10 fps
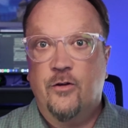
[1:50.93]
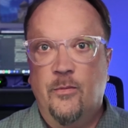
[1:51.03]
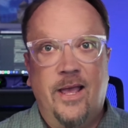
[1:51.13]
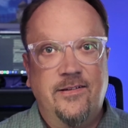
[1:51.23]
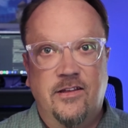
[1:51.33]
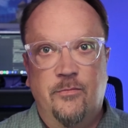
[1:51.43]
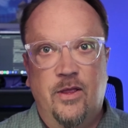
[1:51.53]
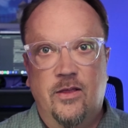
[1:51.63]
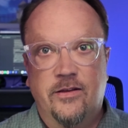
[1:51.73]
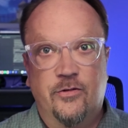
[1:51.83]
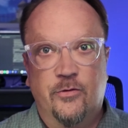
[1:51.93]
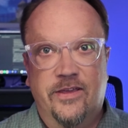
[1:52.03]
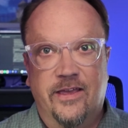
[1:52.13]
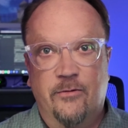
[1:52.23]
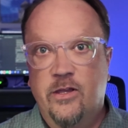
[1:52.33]
So imagine the billing
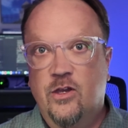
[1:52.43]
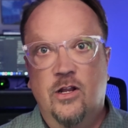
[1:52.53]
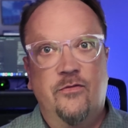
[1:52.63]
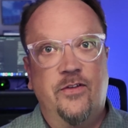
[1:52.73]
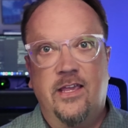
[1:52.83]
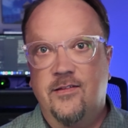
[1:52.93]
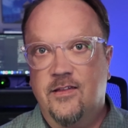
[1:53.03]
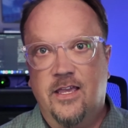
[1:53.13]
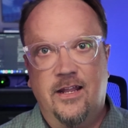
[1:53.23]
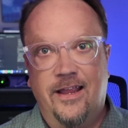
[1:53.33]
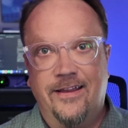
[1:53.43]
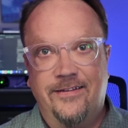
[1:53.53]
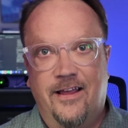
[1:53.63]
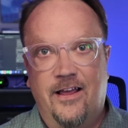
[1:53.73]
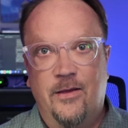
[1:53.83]
toolkit. We could have easily at
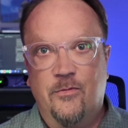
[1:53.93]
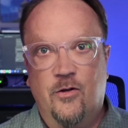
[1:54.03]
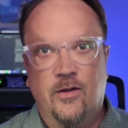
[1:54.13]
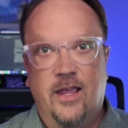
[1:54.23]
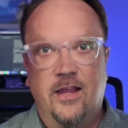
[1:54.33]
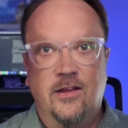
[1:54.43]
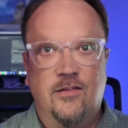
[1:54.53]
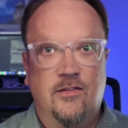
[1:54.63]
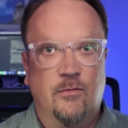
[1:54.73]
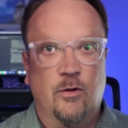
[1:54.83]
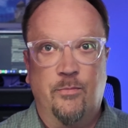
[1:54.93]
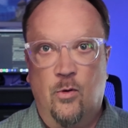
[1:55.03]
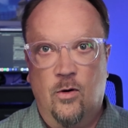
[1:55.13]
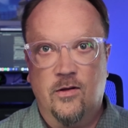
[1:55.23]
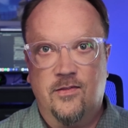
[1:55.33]
any time created some
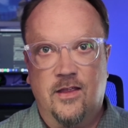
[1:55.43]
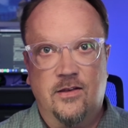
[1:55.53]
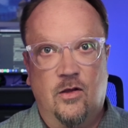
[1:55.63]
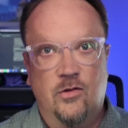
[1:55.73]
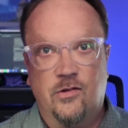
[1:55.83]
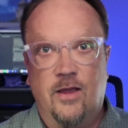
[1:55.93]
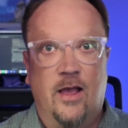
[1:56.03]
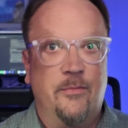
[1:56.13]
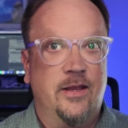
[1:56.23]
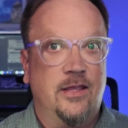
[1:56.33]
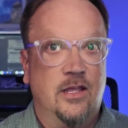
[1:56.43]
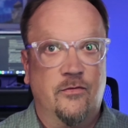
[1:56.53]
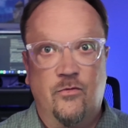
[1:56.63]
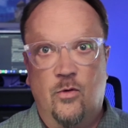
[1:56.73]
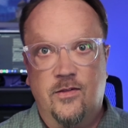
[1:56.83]
reports that told you how many
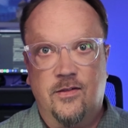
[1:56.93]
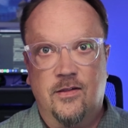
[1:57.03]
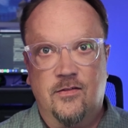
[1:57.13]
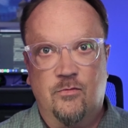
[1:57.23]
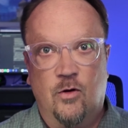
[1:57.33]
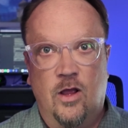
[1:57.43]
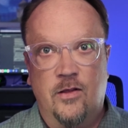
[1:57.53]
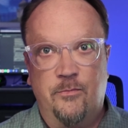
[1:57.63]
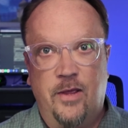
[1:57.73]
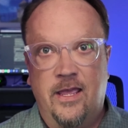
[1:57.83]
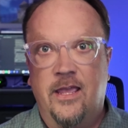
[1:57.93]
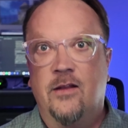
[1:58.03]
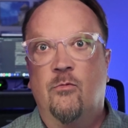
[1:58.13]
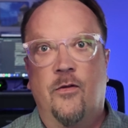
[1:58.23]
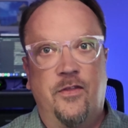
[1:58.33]
invoices were
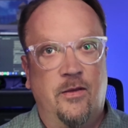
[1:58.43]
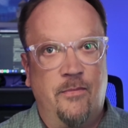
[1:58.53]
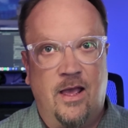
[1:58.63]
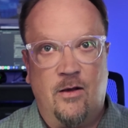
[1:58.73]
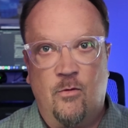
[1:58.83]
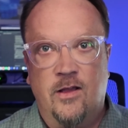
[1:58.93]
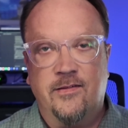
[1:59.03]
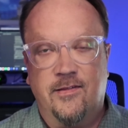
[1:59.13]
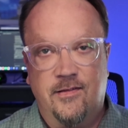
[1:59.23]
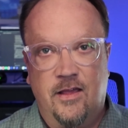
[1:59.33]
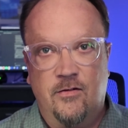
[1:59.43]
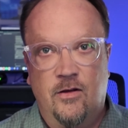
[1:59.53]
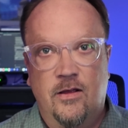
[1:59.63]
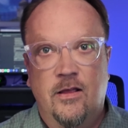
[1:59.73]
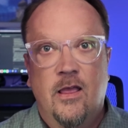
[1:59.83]
unpaid, what the amount was,
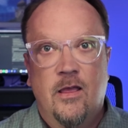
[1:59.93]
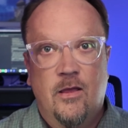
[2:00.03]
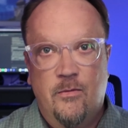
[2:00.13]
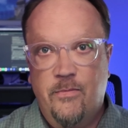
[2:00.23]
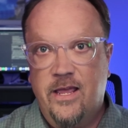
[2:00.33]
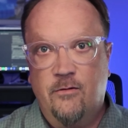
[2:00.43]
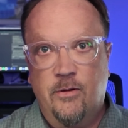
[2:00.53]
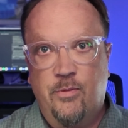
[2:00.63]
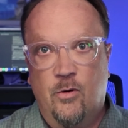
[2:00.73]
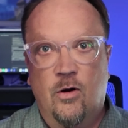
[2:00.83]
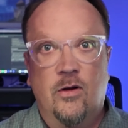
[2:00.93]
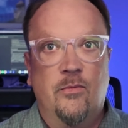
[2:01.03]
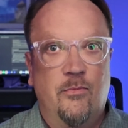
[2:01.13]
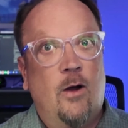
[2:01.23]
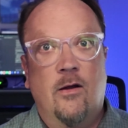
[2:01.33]
etc. Made a
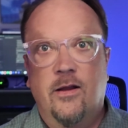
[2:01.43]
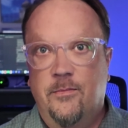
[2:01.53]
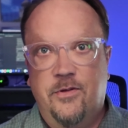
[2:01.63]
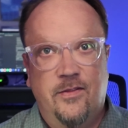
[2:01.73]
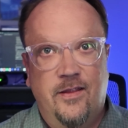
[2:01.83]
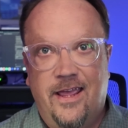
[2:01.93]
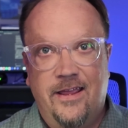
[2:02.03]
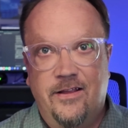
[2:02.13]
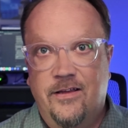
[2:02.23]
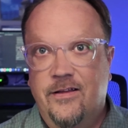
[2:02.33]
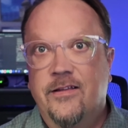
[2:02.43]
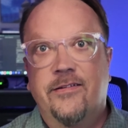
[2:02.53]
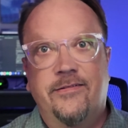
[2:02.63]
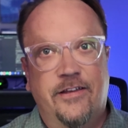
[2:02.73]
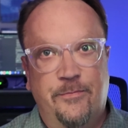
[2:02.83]
report, wire it up to the data,
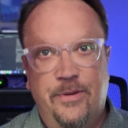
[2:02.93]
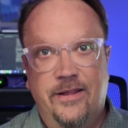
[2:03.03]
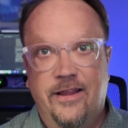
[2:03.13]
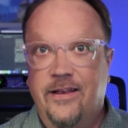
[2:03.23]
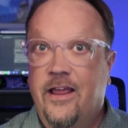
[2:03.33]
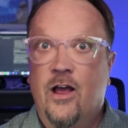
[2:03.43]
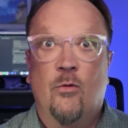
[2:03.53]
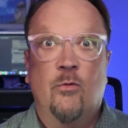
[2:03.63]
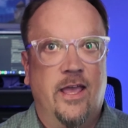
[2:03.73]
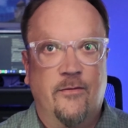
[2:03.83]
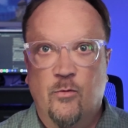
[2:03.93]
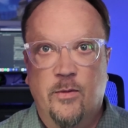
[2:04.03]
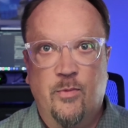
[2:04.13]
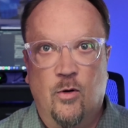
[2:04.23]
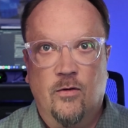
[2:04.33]
ship it, and now we have a
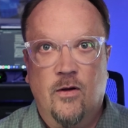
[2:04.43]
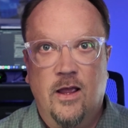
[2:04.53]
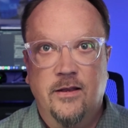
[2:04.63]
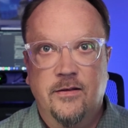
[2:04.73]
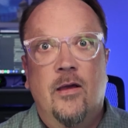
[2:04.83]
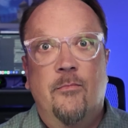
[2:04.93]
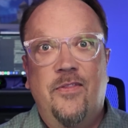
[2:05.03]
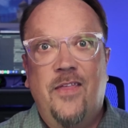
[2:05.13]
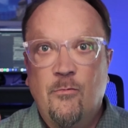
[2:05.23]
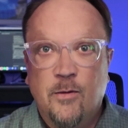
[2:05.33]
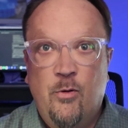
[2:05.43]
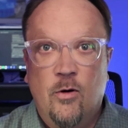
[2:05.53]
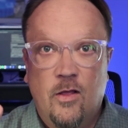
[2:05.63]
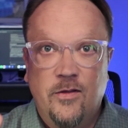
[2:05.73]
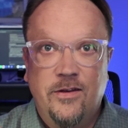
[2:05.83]
report, right? But that
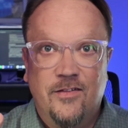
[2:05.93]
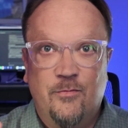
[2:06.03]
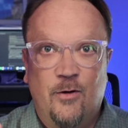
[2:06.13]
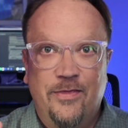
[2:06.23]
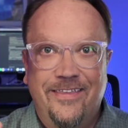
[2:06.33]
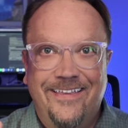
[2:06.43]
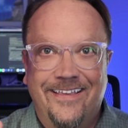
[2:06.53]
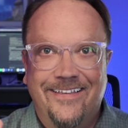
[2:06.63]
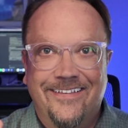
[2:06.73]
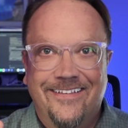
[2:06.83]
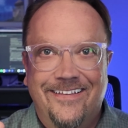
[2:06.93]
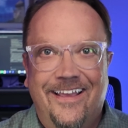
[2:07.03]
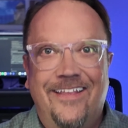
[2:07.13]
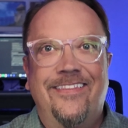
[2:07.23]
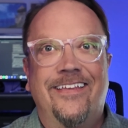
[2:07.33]
report only does one thing.
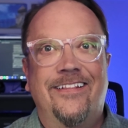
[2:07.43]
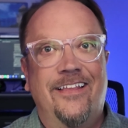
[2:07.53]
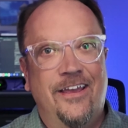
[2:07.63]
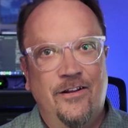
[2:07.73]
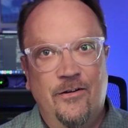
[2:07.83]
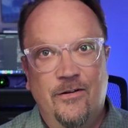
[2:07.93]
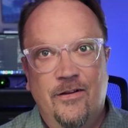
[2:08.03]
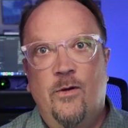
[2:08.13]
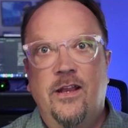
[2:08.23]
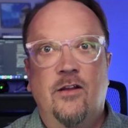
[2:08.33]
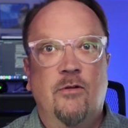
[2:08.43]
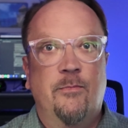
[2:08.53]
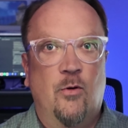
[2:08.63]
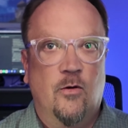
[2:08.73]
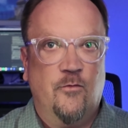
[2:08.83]
And then later, we need a
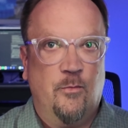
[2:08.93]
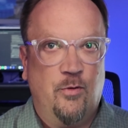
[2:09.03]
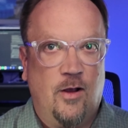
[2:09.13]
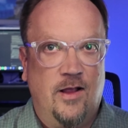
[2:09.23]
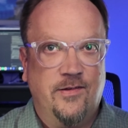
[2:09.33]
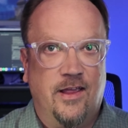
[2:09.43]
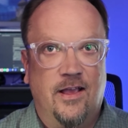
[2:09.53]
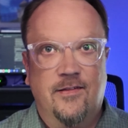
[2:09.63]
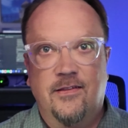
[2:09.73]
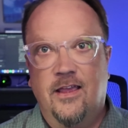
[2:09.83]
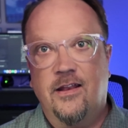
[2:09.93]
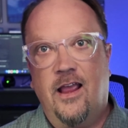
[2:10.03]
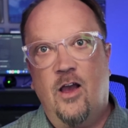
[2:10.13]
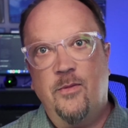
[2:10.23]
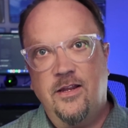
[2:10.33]
report for projects and
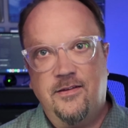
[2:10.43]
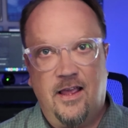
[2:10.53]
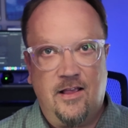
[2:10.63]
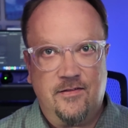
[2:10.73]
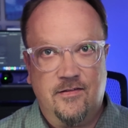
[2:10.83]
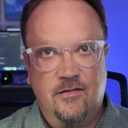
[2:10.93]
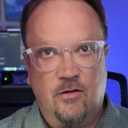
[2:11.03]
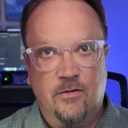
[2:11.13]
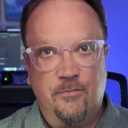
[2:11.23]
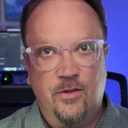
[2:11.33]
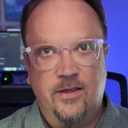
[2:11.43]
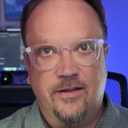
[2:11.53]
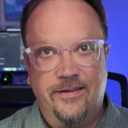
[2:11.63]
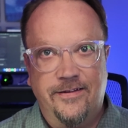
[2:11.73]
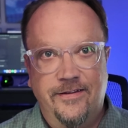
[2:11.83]
how many tasks are
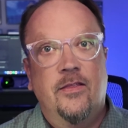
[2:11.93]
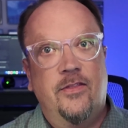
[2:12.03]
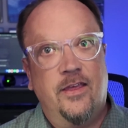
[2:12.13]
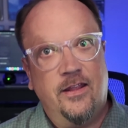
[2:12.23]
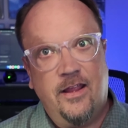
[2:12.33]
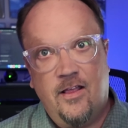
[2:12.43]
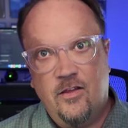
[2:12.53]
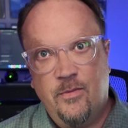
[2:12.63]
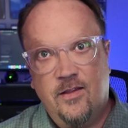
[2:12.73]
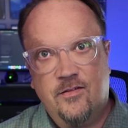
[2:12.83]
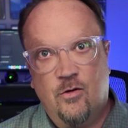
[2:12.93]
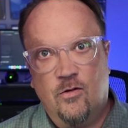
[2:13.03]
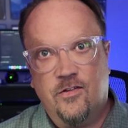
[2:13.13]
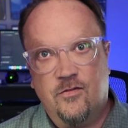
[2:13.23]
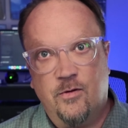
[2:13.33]
completed. Then LMS
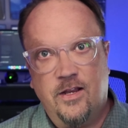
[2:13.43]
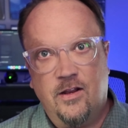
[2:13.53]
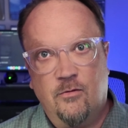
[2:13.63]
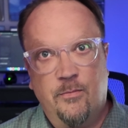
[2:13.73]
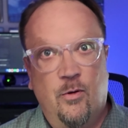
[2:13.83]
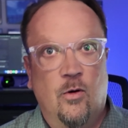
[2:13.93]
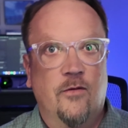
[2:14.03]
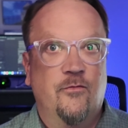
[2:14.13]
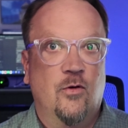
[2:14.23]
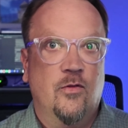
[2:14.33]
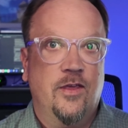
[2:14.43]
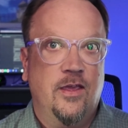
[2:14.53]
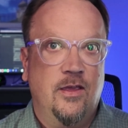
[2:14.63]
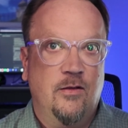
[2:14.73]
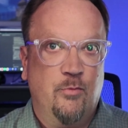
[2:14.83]
courses, we need a report for
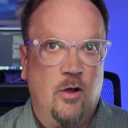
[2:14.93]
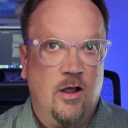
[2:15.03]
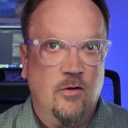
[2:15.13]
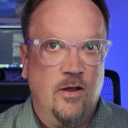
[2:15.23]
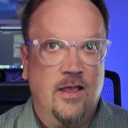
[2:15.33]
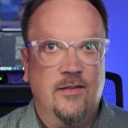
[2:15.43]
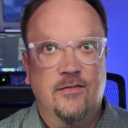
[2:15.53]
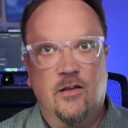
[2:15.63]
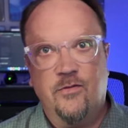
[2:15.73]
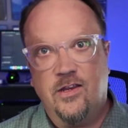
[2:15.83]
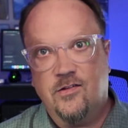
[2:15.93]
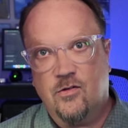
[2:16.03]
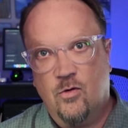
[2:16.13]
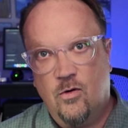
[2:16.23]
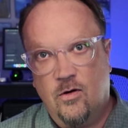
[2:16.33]
the progress of each
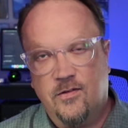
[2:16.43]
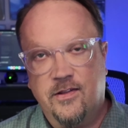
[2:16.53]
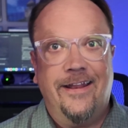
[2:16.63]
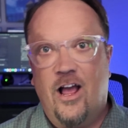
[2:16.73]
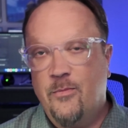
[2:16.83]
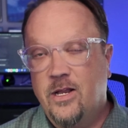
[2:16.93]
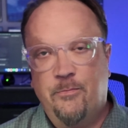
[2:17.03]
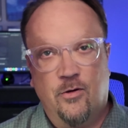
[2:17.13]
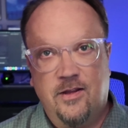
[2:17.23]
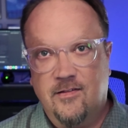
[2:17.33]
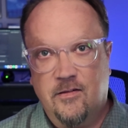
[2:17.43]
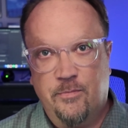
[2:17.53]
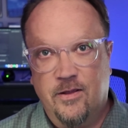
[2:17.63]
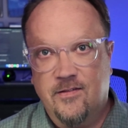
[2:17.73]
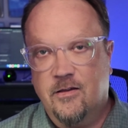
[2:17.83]
course and how many
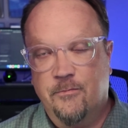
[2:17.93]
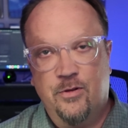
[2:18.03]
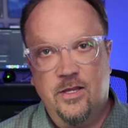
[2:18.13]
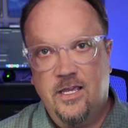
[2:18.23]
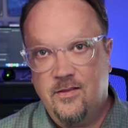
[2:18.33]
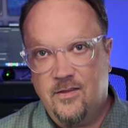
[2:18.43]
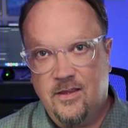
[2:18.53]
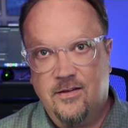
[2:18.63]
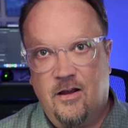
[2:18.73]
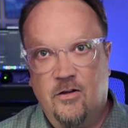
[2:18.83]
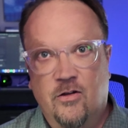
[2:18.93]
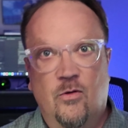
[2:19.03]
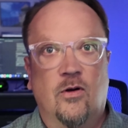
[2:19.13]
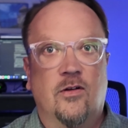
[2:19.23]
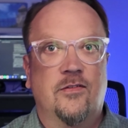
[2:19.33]
participants complete the entire
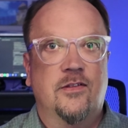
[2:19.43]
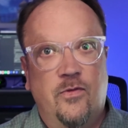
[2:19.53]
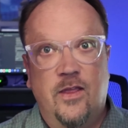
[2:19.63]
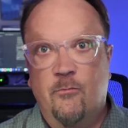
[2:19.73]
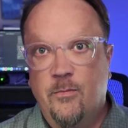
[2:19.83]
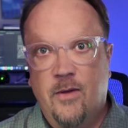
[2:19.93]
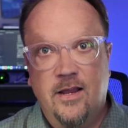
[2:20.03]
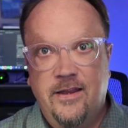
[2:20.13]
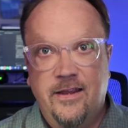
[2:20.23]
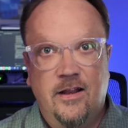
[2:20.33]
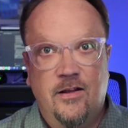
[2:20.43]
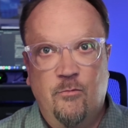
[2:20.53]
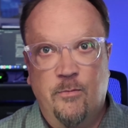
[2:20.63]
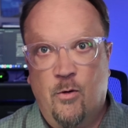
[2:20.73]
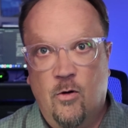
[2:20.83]
course. Then we might need a
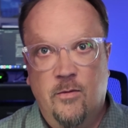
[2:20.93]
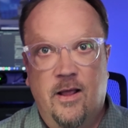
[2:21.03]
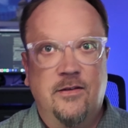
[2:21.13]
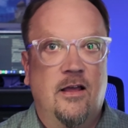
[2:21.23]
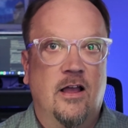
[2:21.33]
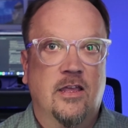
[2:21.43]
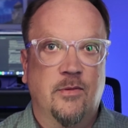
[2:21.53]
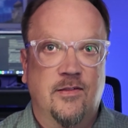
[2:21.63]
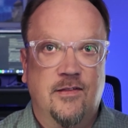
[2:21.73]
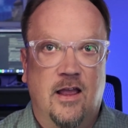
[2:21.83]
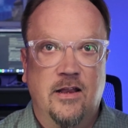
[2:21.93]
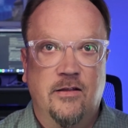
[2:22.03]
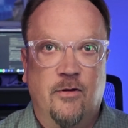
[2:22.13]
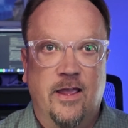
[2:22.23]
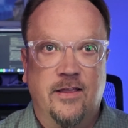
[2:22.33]
report about document
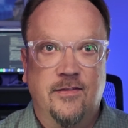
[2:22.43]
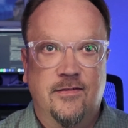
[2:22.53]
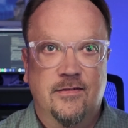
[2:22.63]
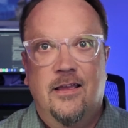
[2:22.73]
signing rates.